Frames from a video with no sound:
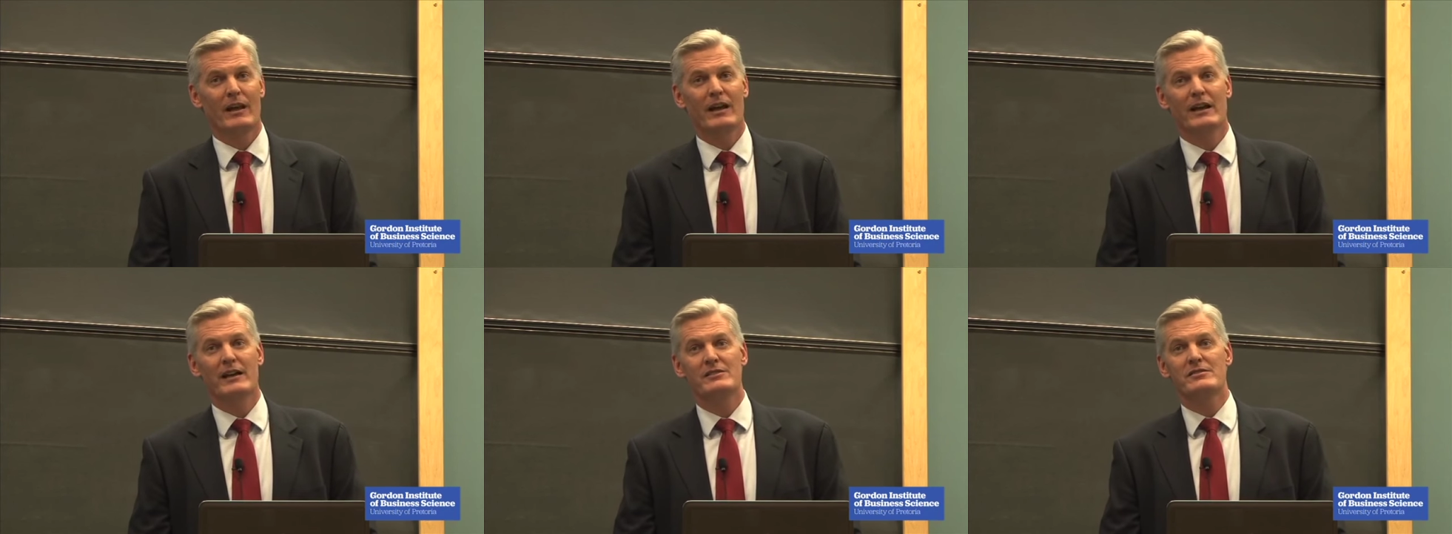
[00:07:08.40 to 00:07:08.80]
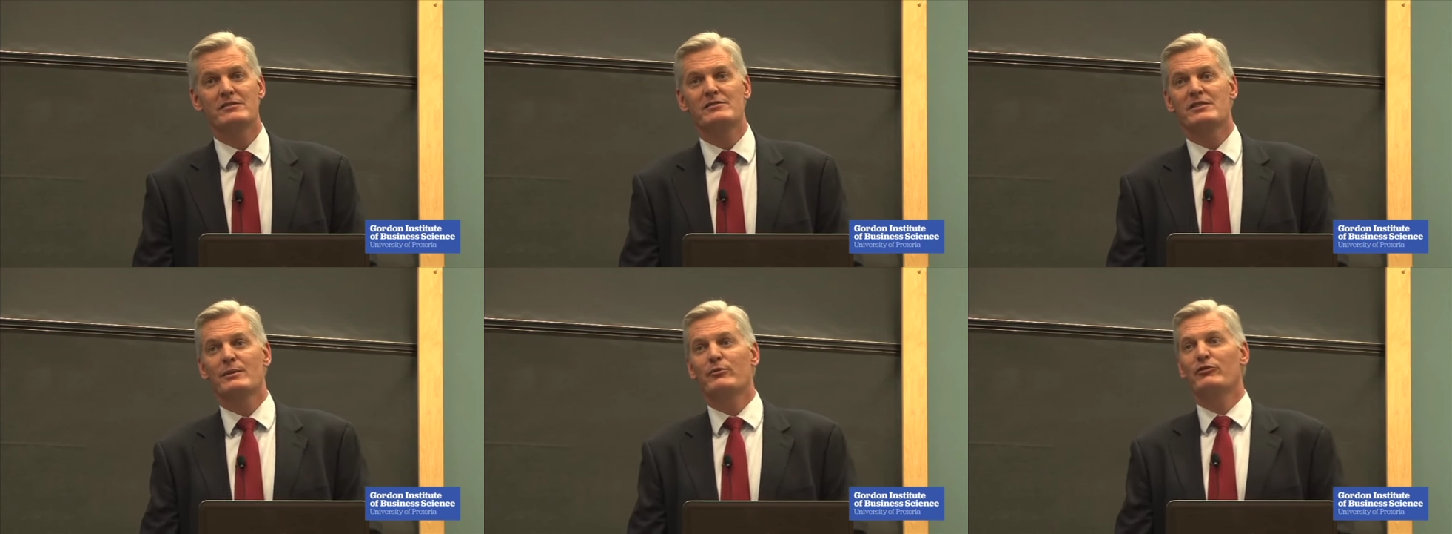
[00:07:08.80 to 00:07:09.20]
As
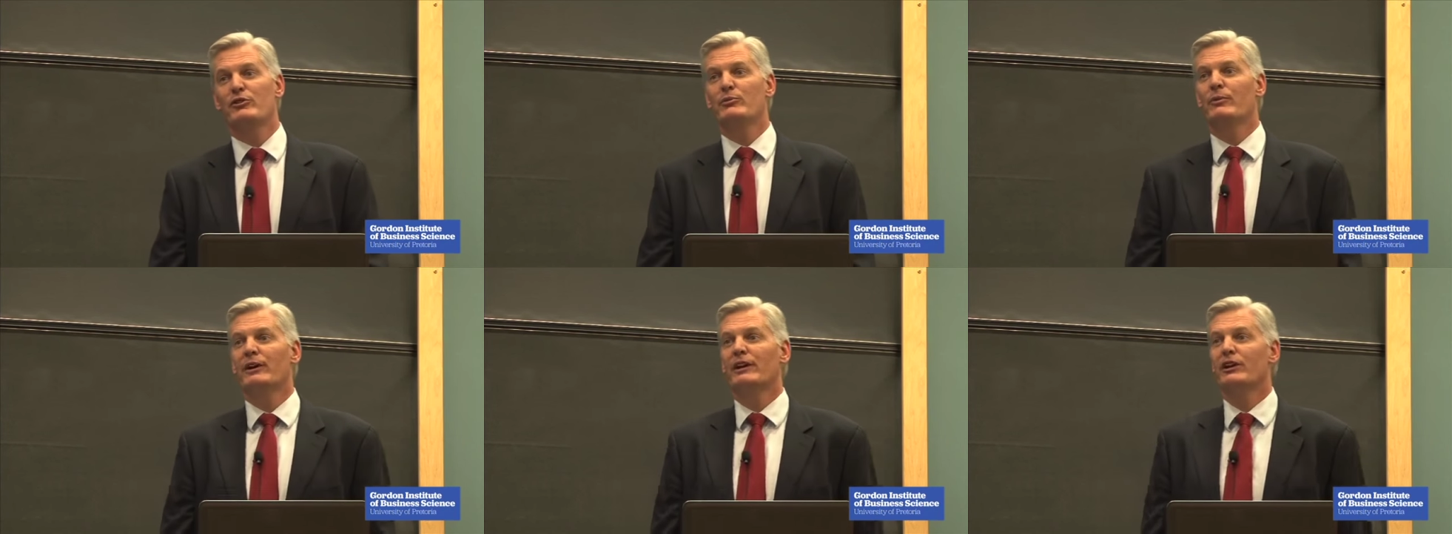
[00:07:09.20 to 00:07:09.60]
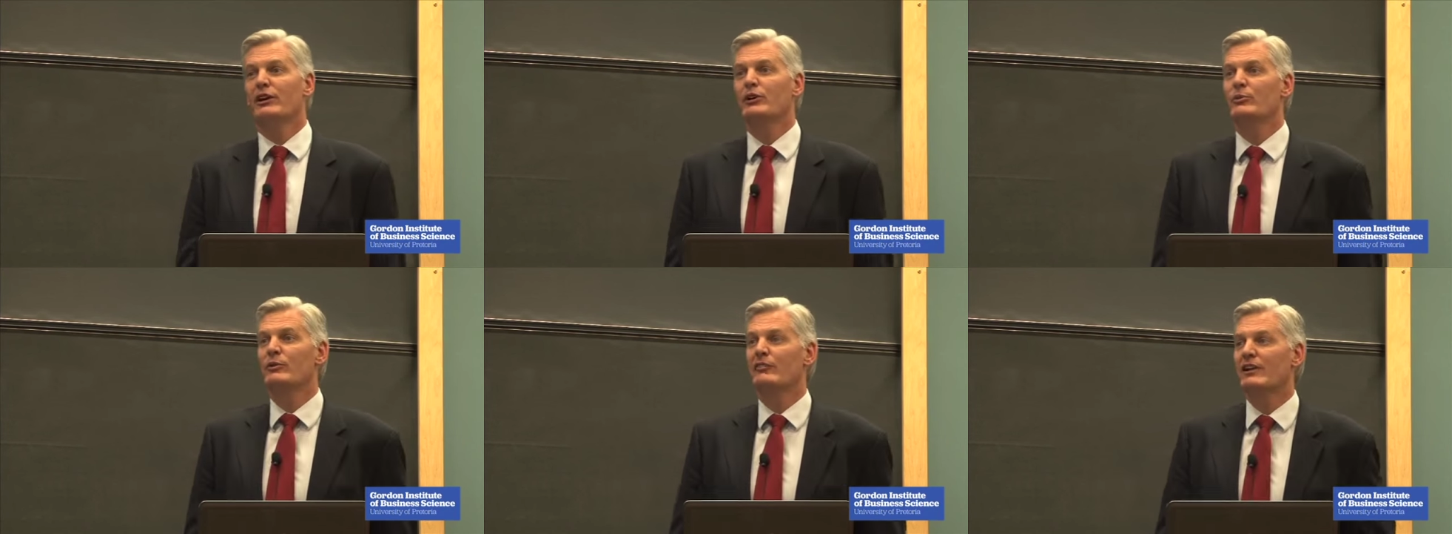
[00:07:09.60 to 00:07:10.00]
some of you may
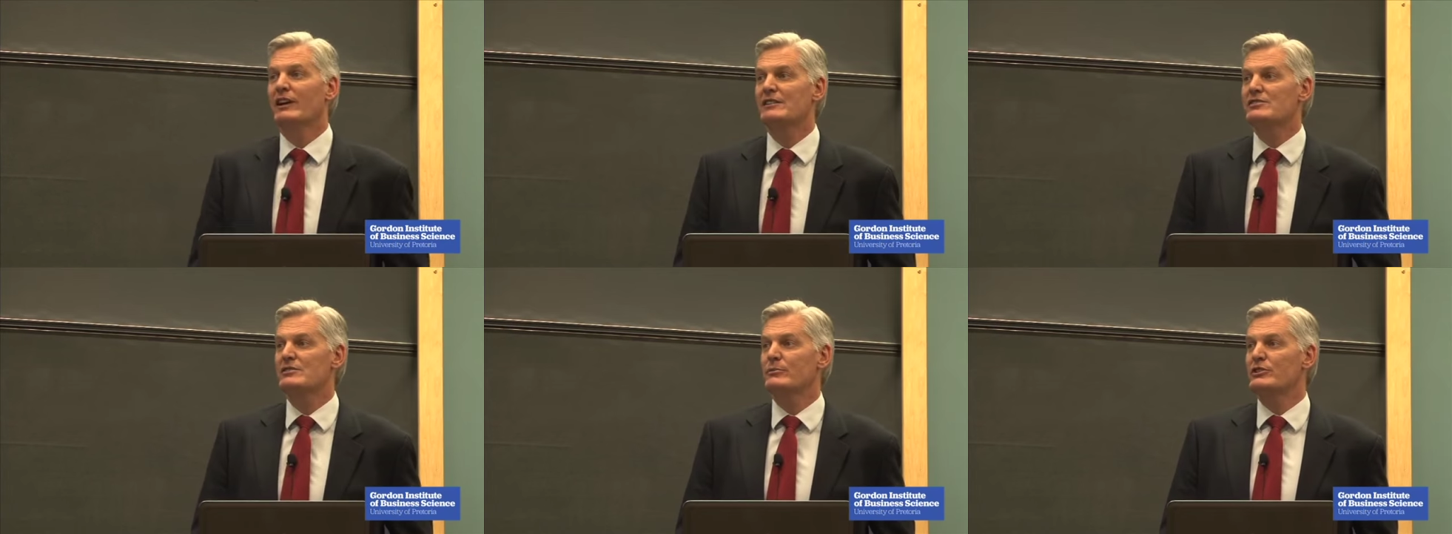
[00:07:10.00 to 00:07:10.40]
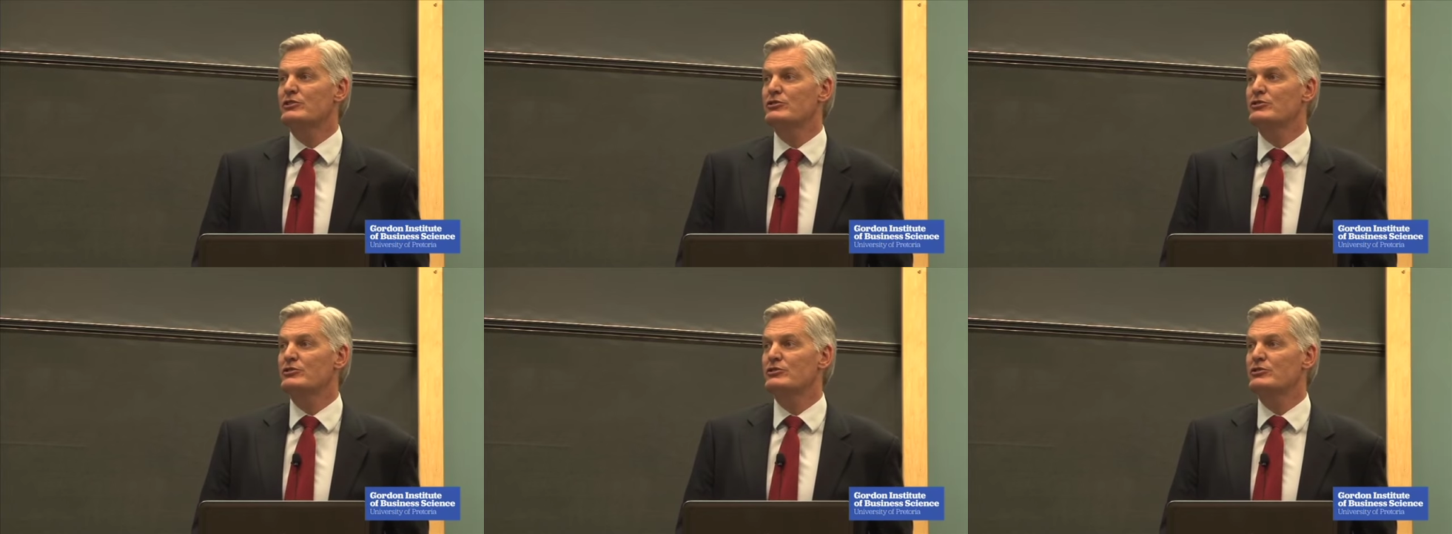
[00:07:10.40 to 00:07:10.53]
know, we've had some